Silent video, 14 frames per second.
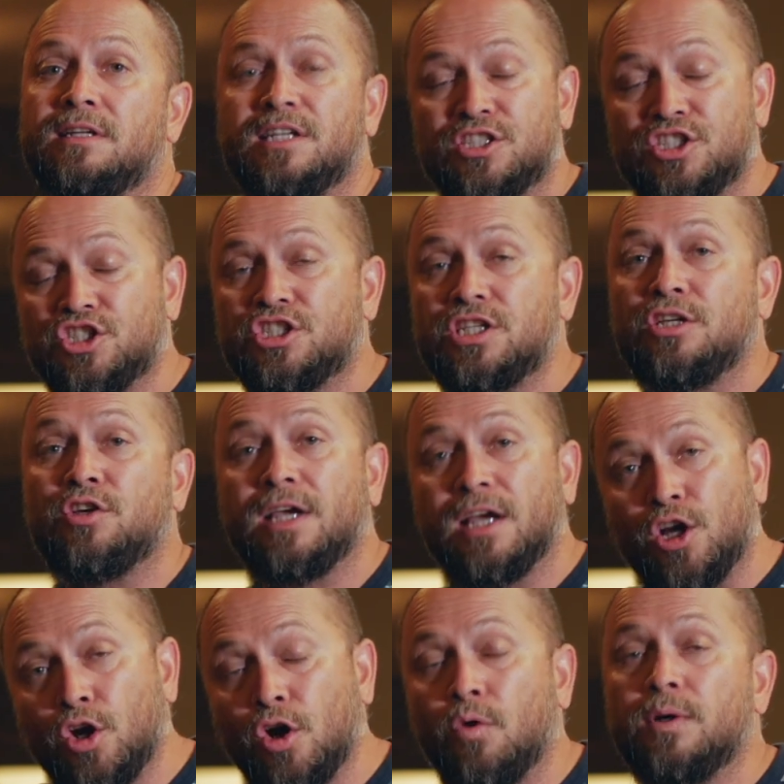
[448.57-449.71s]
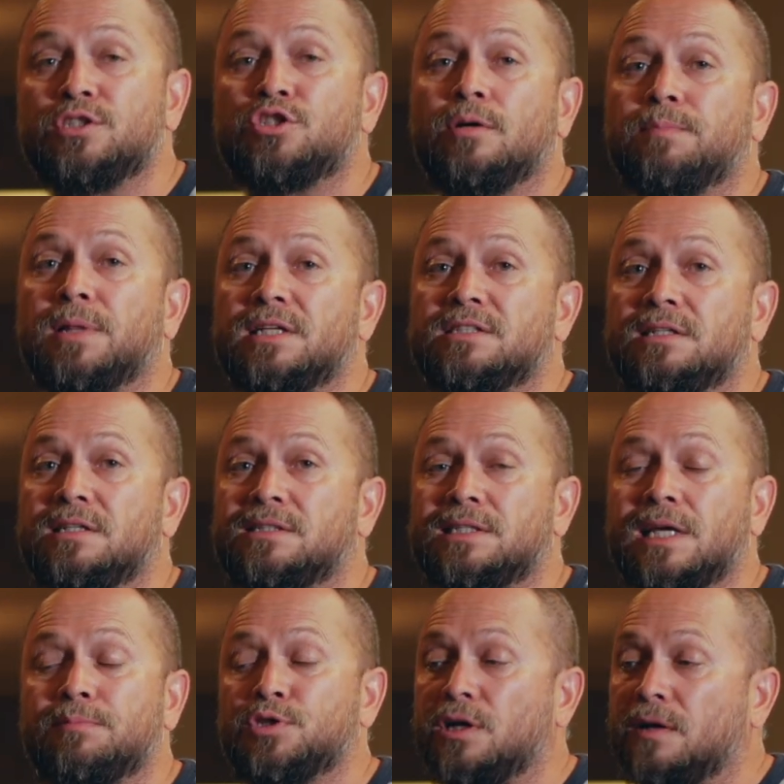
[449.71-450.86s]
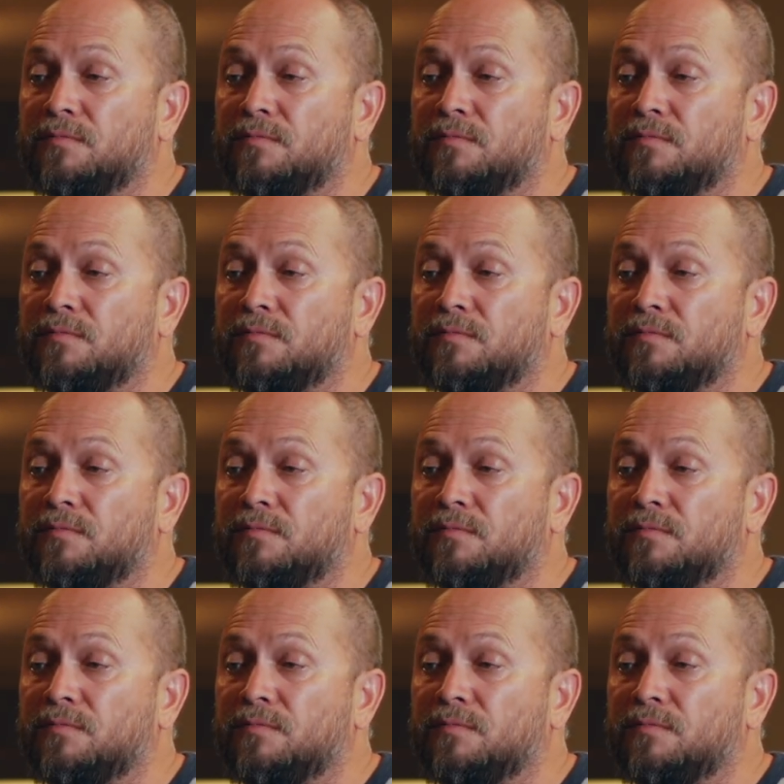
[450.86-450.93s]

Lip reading: You can go into a place of deception.